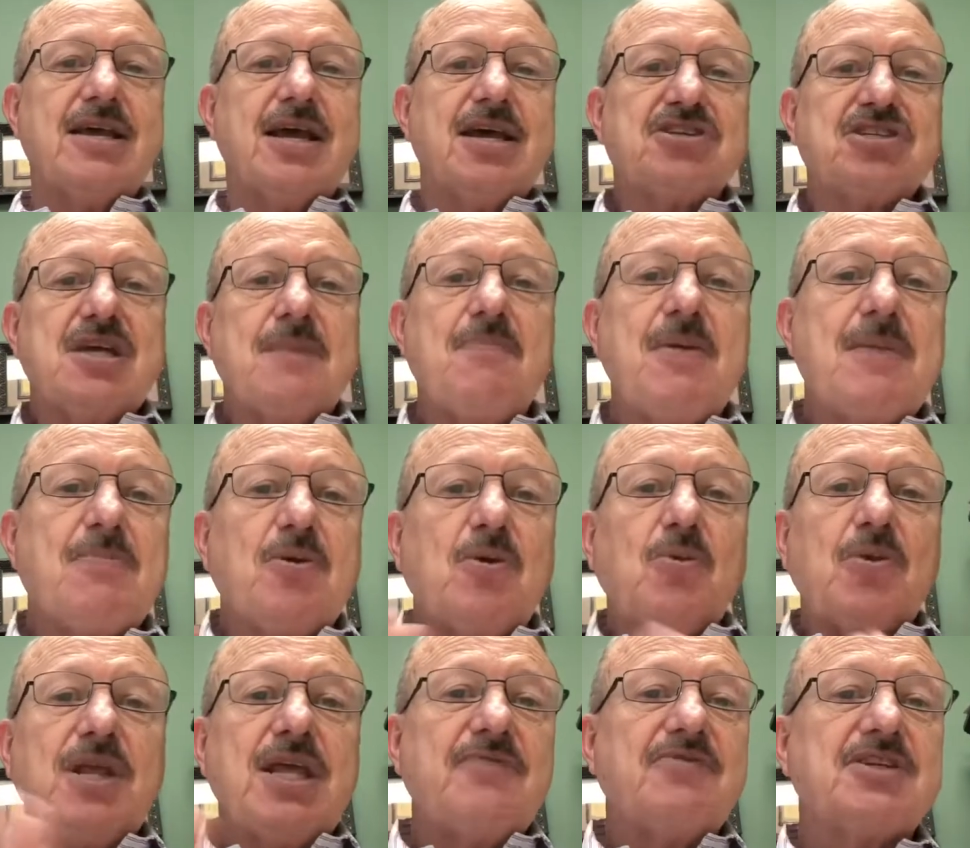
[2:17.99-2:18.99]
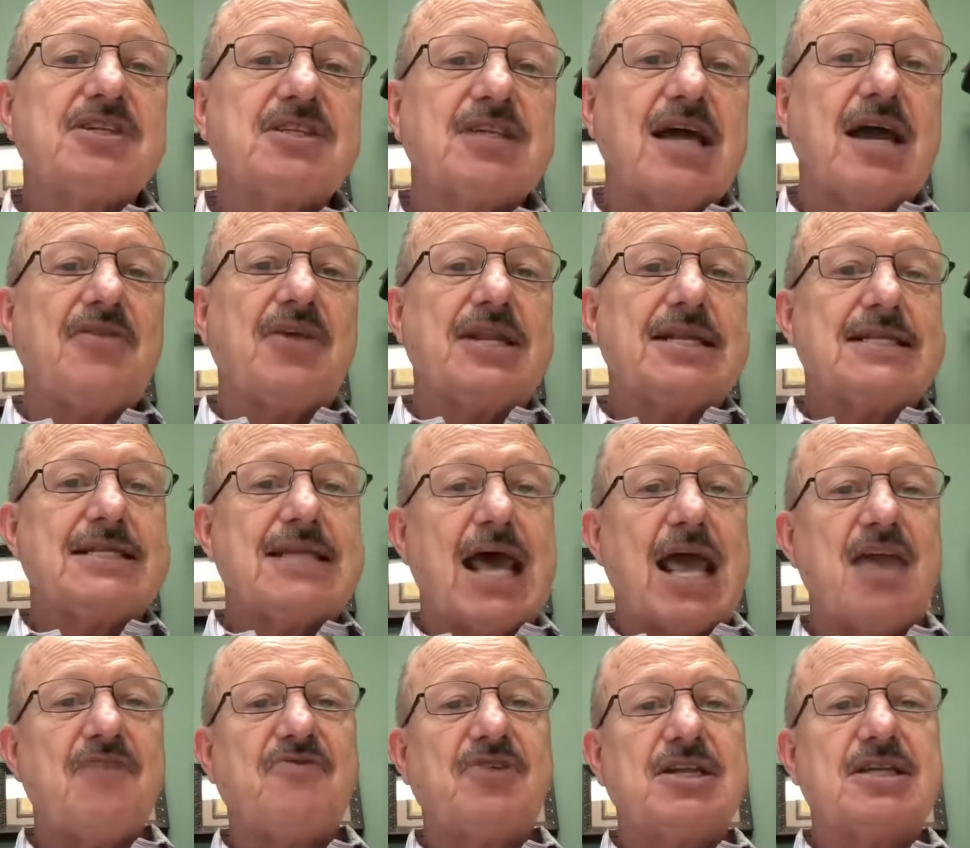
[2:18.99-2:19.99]
And some people will even say that
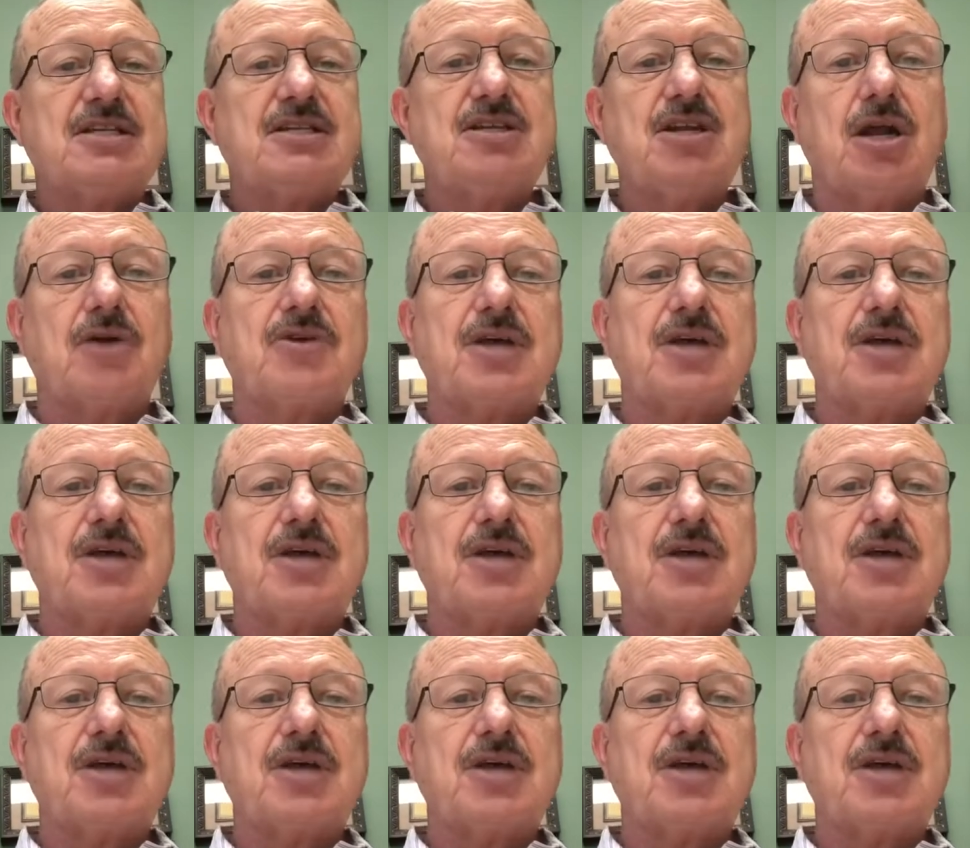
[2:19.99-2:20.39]
David, you know,